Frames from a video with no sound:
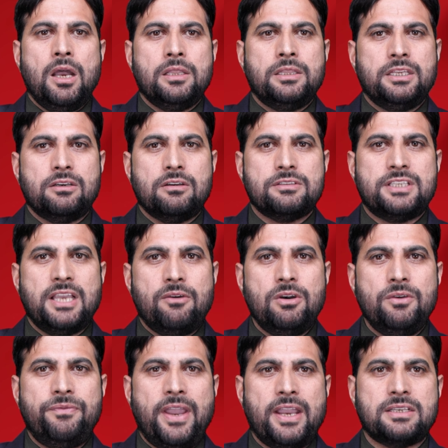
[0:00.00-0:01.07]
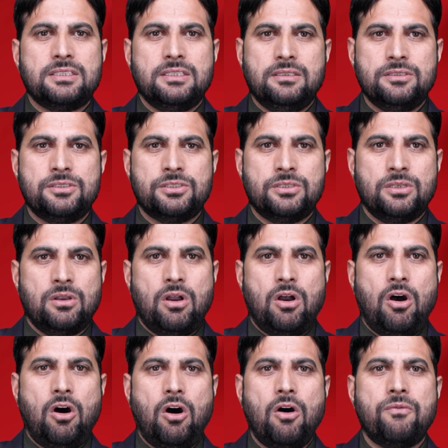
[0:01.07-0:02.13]
There are several factors
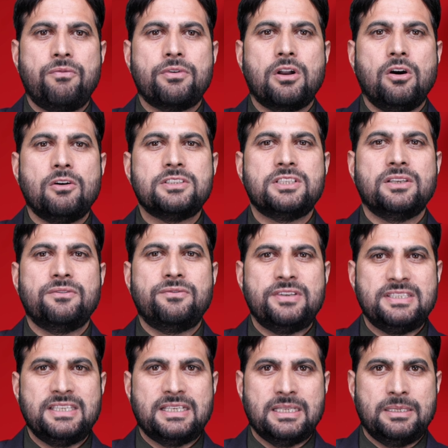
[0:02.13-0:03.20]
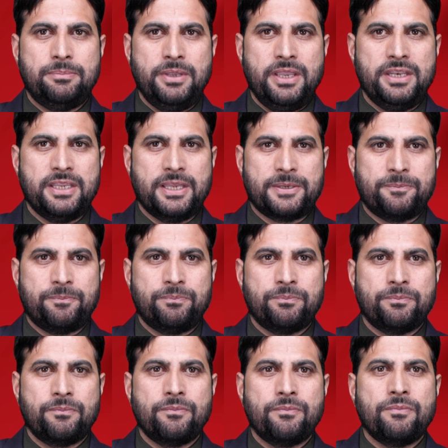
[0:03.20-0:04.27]
of causing physical barrier.
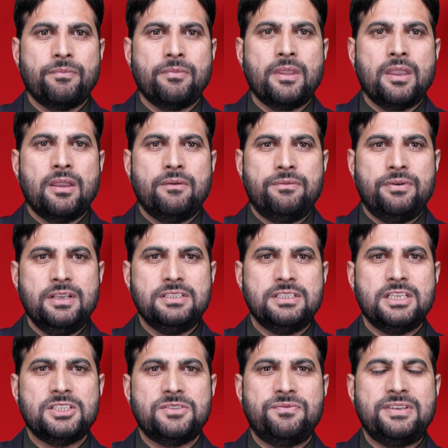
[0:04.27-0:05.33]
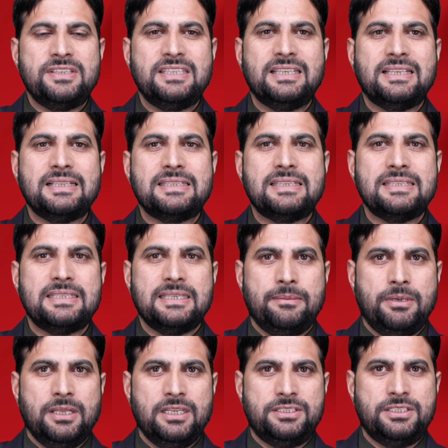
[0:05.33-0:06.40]
First is physical
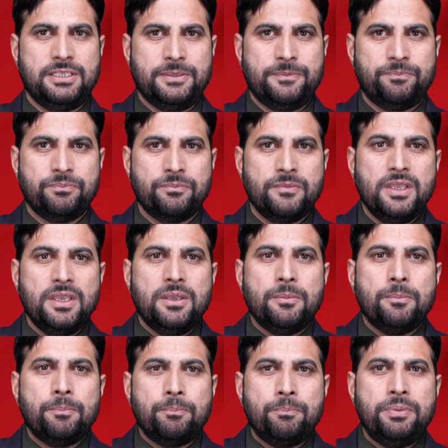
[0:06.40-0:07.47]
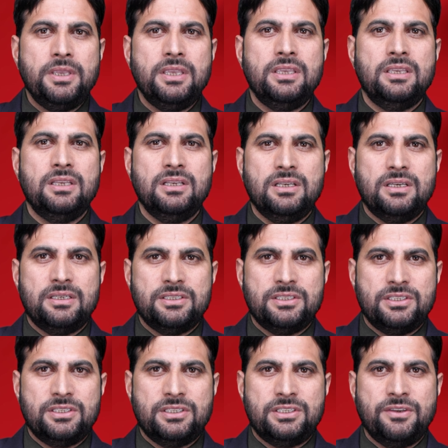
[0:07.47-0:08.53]
disability. Being
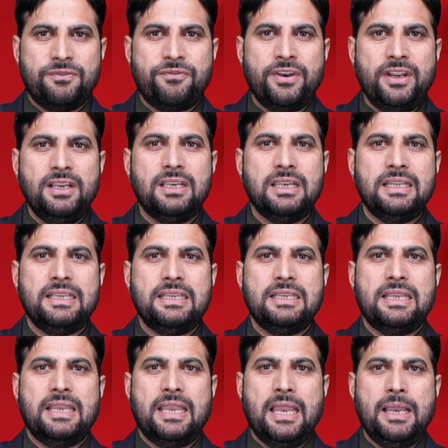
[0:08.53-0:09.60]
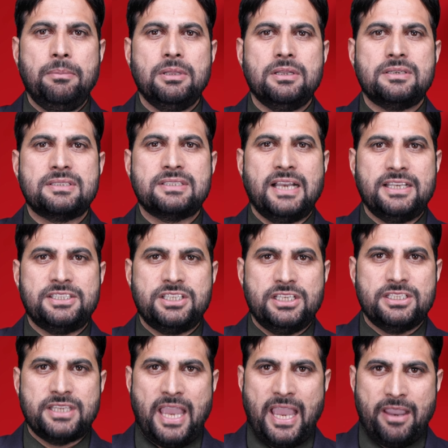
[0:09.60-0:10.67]
differently abled, such
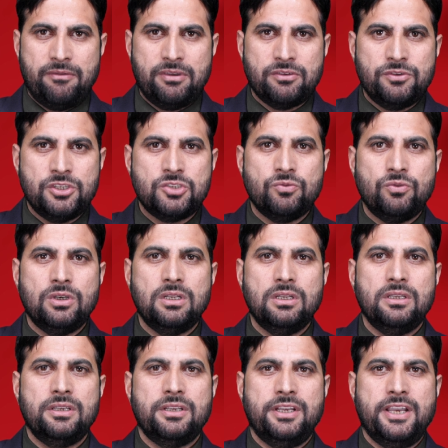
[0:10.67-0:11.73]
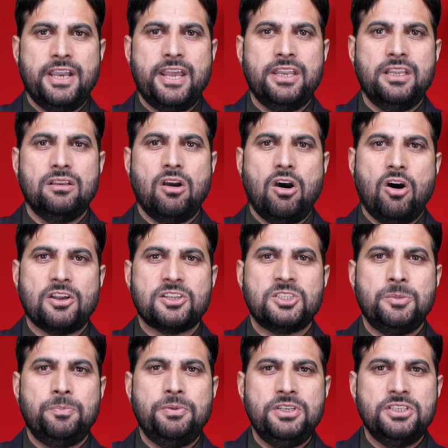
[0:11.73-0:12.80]
as having visual, hearing, or
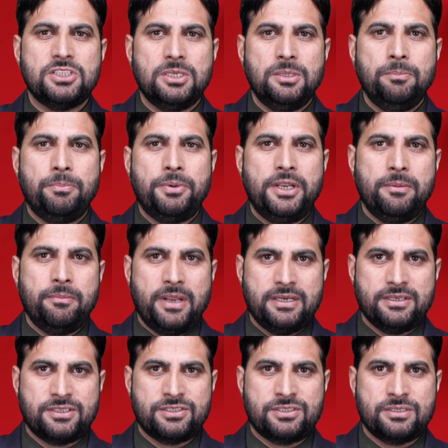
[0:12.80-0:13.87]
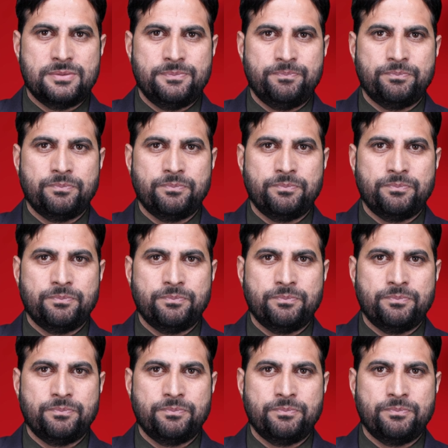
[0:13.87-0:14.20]
speech impediments.